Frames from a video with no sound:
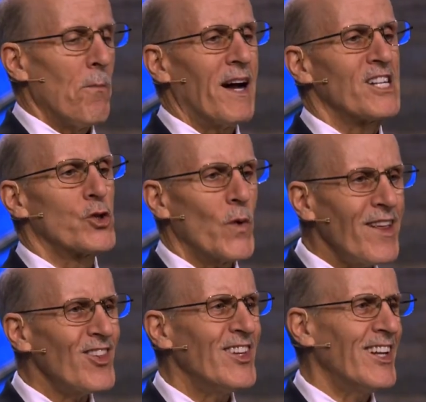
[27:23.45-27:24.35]
by
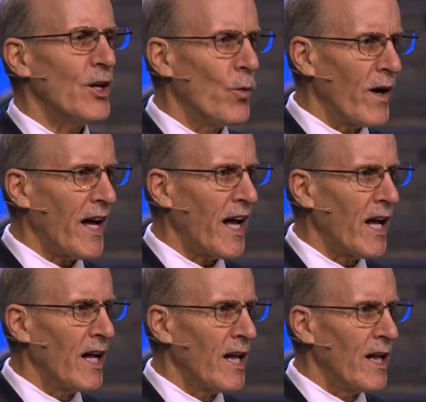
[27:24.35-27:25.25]
dressing in a way